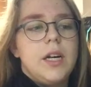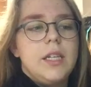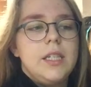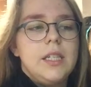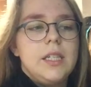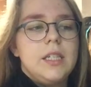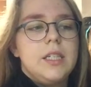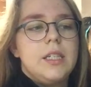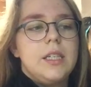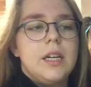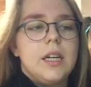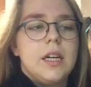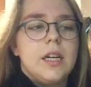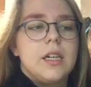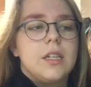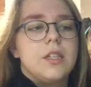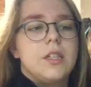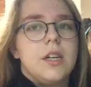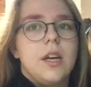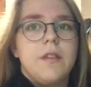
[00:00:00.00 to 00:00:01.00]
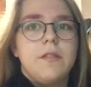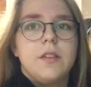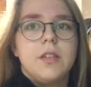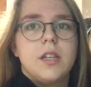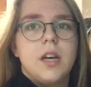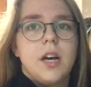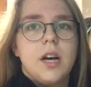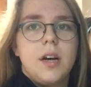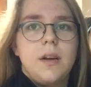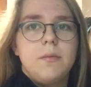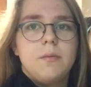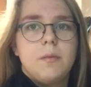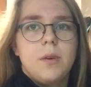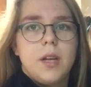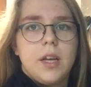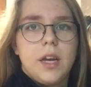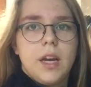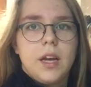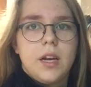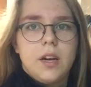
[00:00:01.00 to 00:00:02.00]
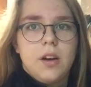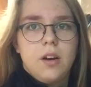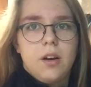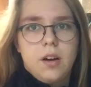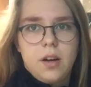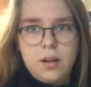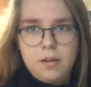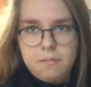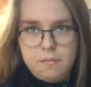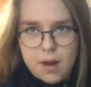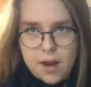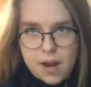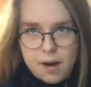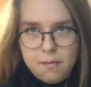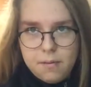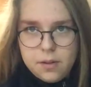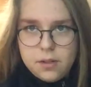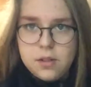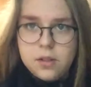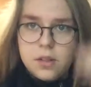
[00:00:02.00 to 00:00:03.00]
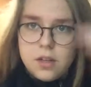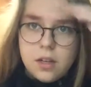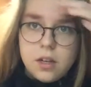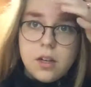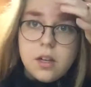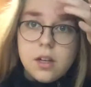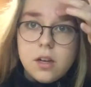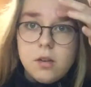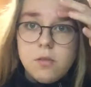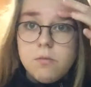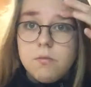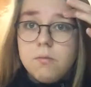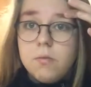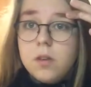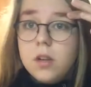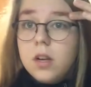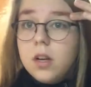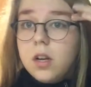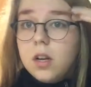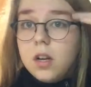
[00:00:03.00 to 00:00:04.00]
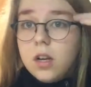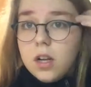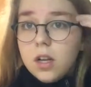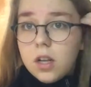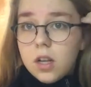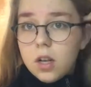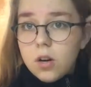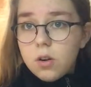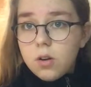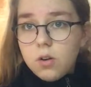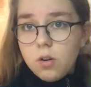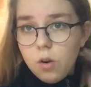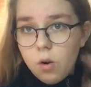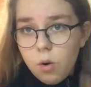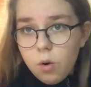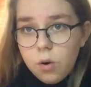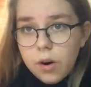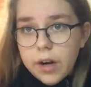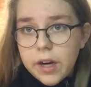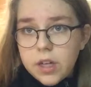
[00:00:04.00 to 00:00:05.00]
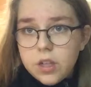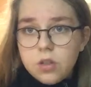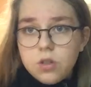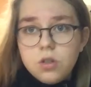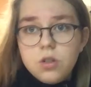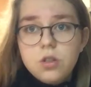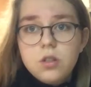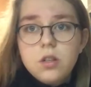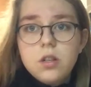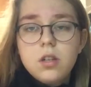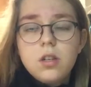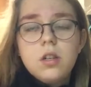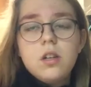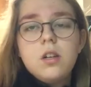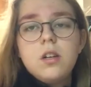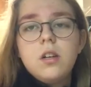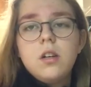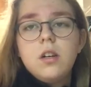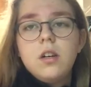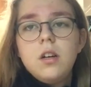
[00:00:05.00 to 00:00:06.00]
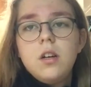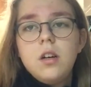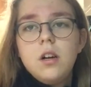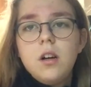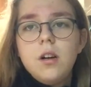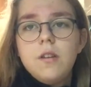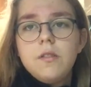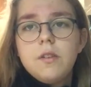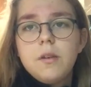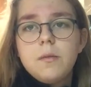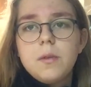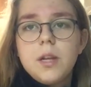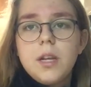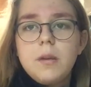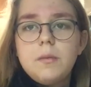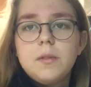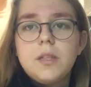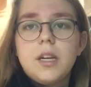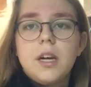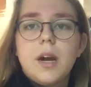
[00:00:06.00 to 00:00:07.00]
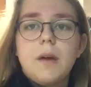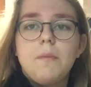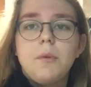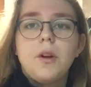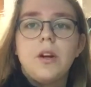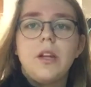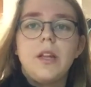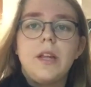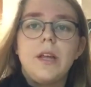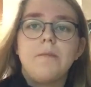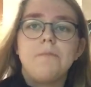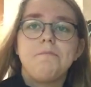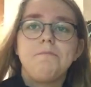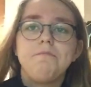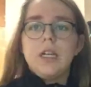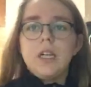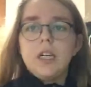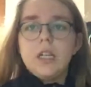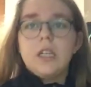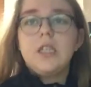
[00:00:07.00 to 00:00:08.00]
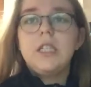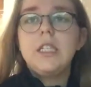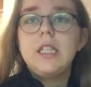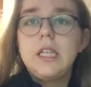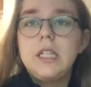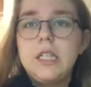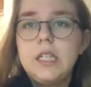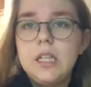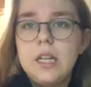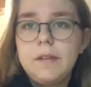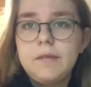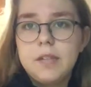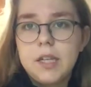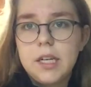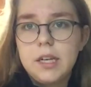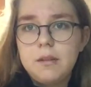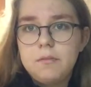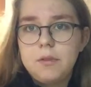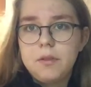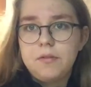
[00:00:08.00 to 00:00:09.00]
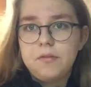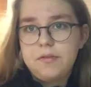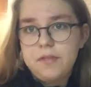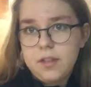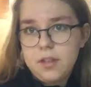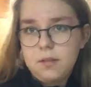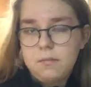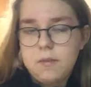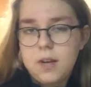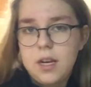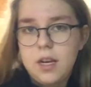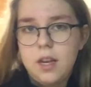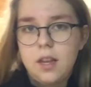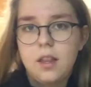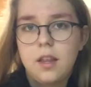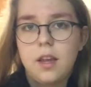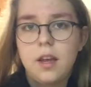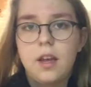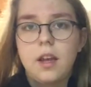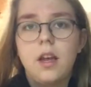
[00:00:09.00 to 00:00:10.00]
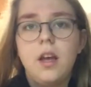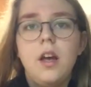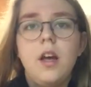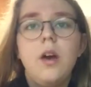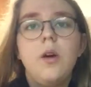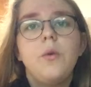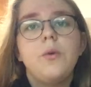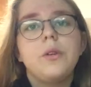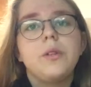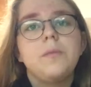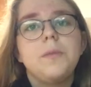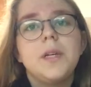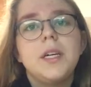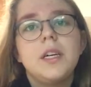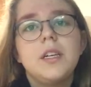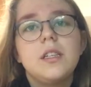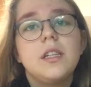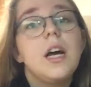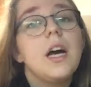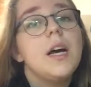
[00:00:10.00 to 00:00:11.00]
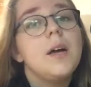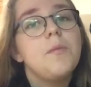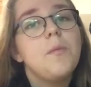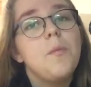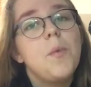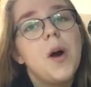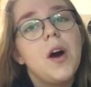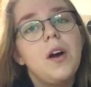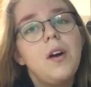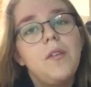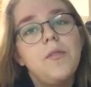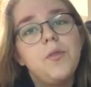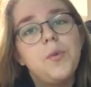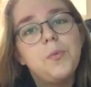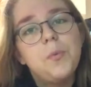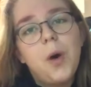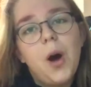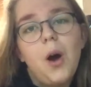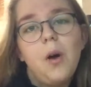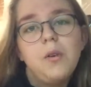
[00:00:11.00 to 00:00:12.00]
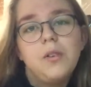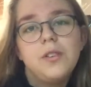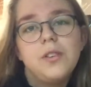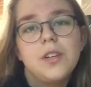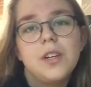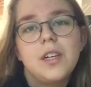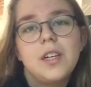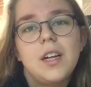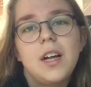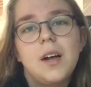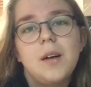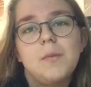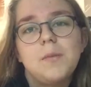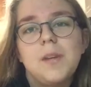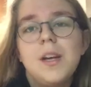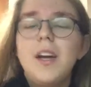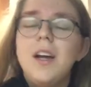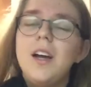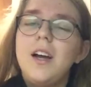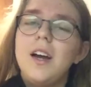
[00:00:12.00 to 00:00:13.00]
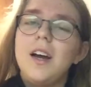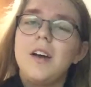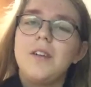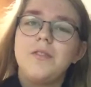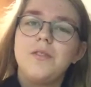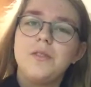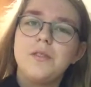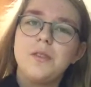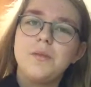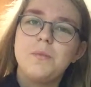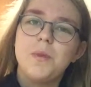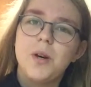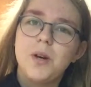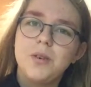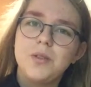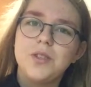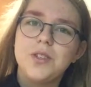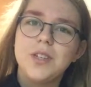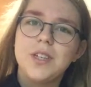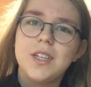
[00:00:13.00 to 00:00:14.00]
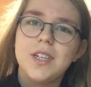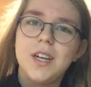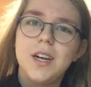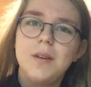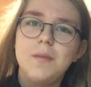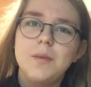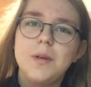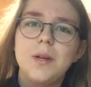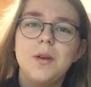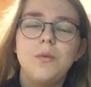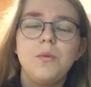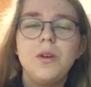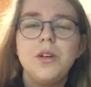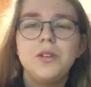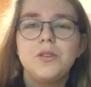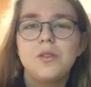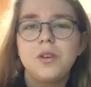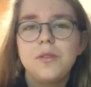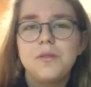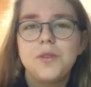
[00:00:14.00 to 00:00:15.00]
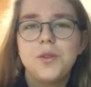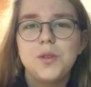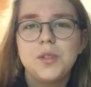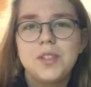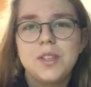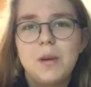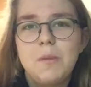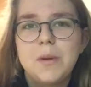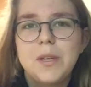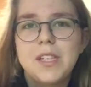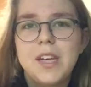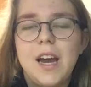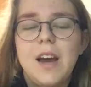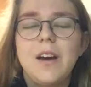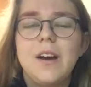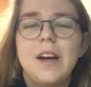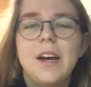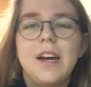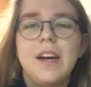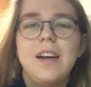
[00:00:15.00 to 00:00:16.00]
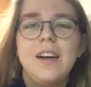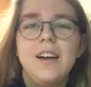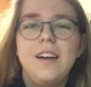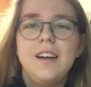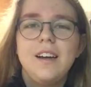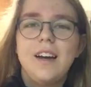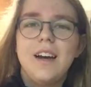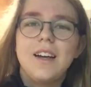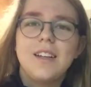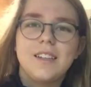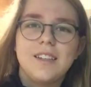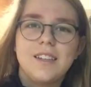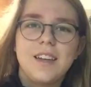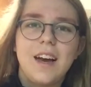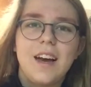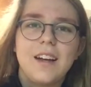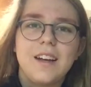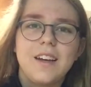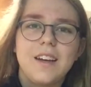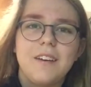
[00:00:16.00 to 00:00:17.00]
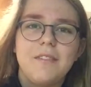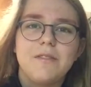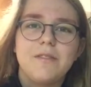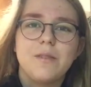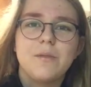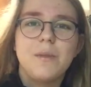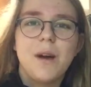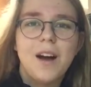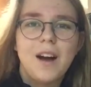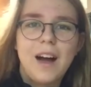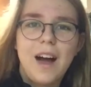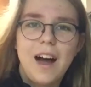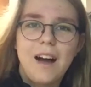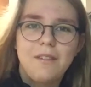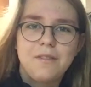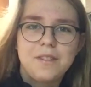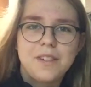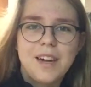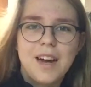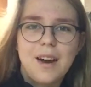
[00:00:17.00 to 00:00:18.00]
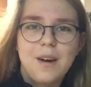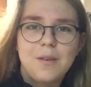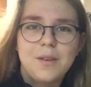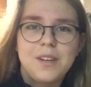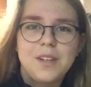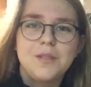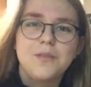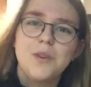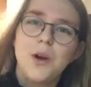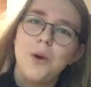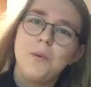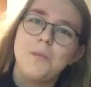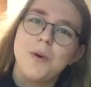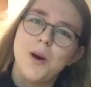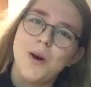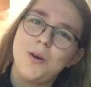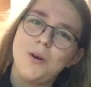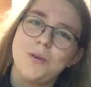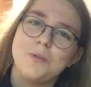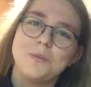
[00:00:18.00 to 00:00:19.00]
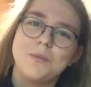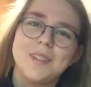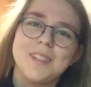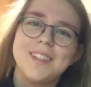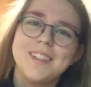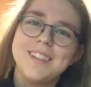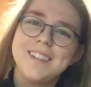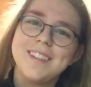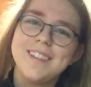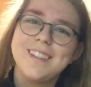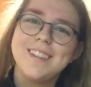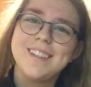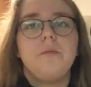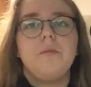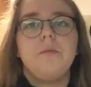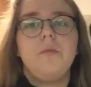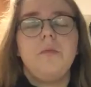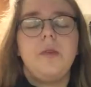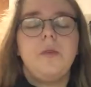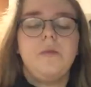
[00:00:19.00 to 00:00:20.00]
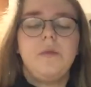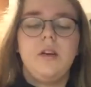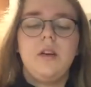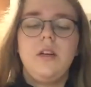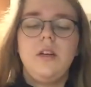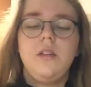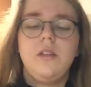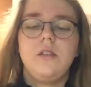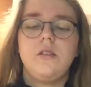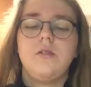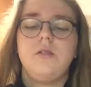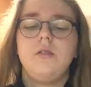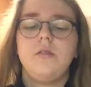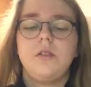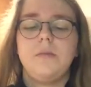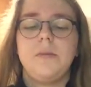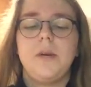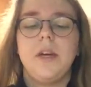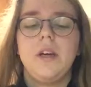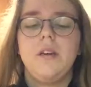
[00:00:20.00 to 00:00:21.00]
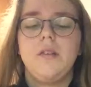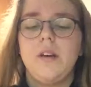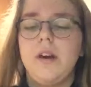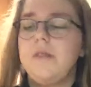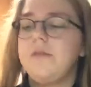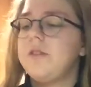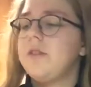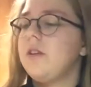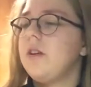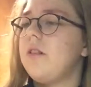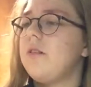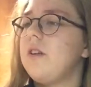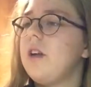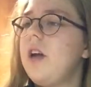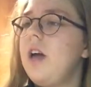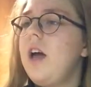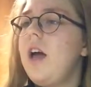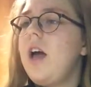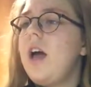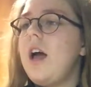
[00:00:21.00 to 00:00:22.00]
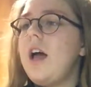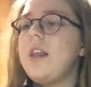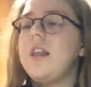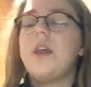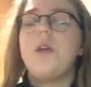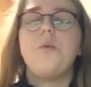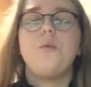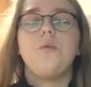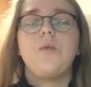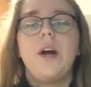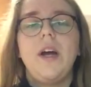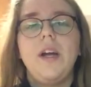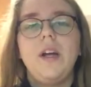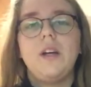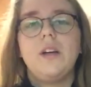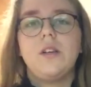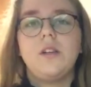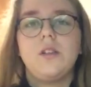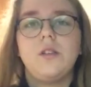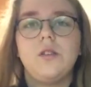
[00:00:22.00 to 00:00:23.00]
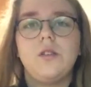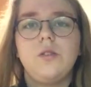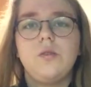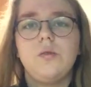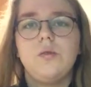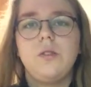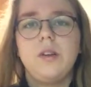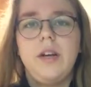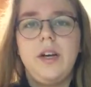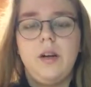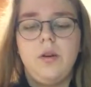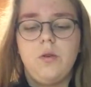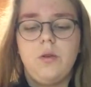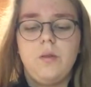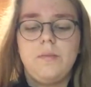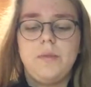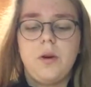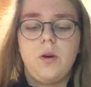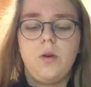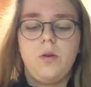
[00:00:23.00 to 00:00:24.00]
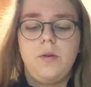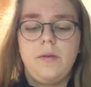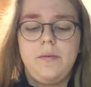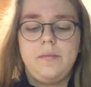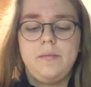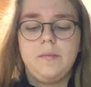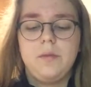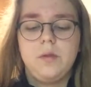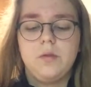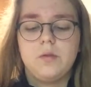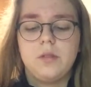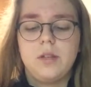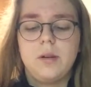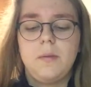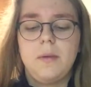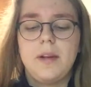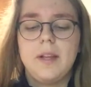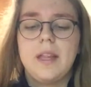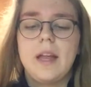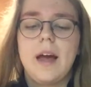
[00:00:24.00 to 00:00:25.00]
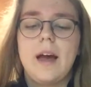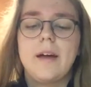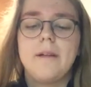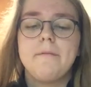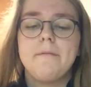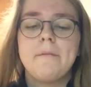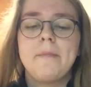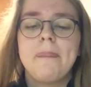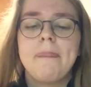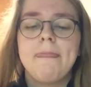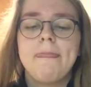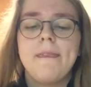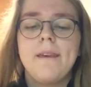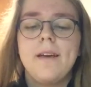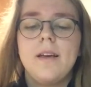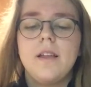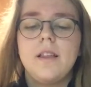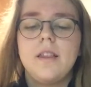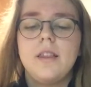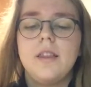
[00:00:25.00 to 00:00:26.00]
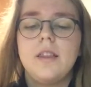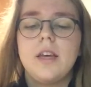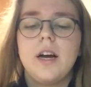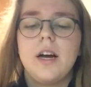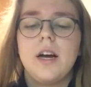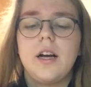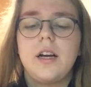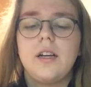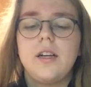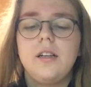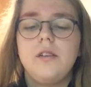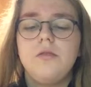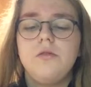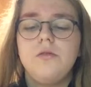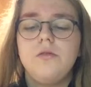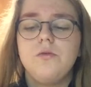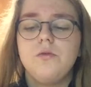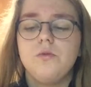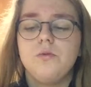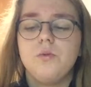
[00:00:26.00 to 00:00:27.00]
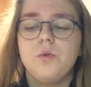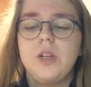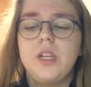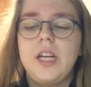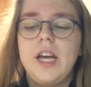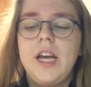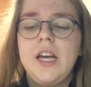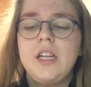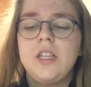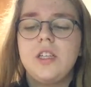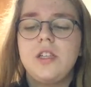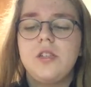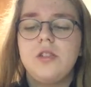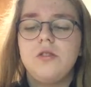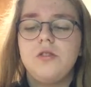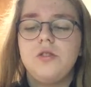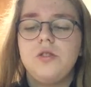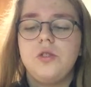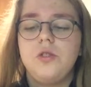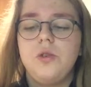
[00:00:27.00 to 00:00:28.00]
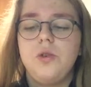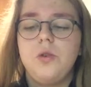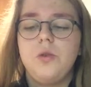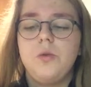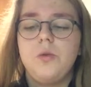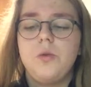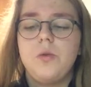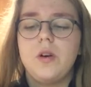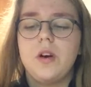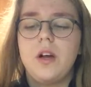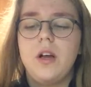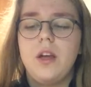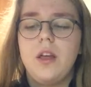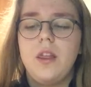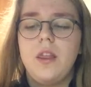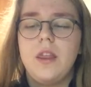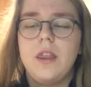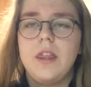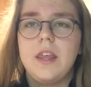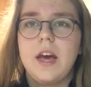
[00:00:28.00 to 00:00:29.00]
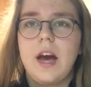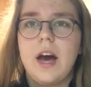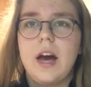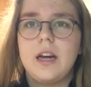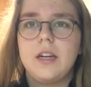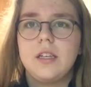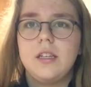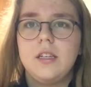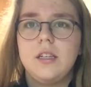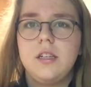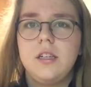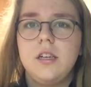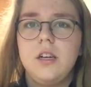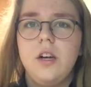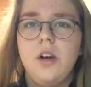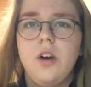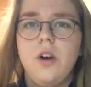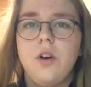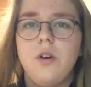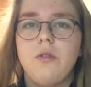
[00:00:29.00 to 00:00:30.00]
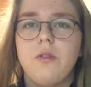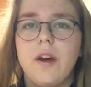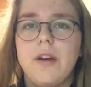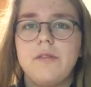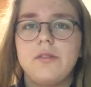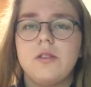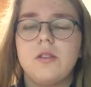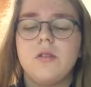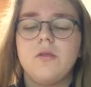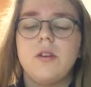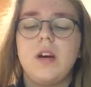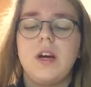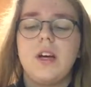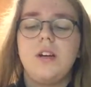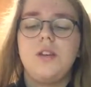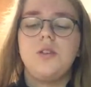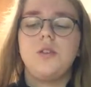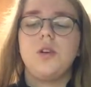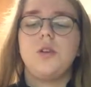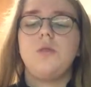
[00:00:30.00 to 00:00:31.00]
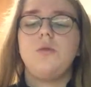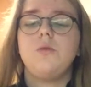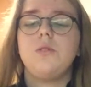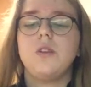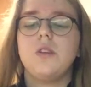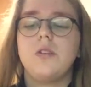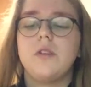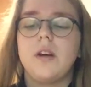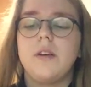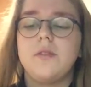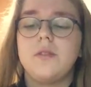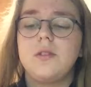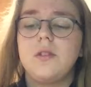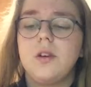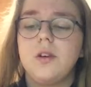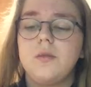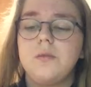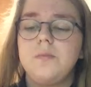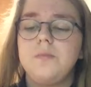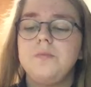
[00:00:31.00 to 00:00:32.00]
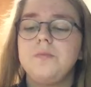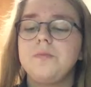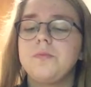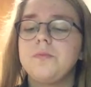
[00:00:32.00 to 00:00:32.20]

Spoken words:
I didn't actually have the time while I had it on. My eyebrows are still a little orange from the lipstick I put in them. The reason I didn't have time to film anything was because I am part of the poetry club, and for the poetry club, we drove to a cemetery and sat in it for about half an hour and wrote poems. We were each told to pick a gravestone and then write a story or a poem or something like that that relates to that gravestone. I chose a gravestone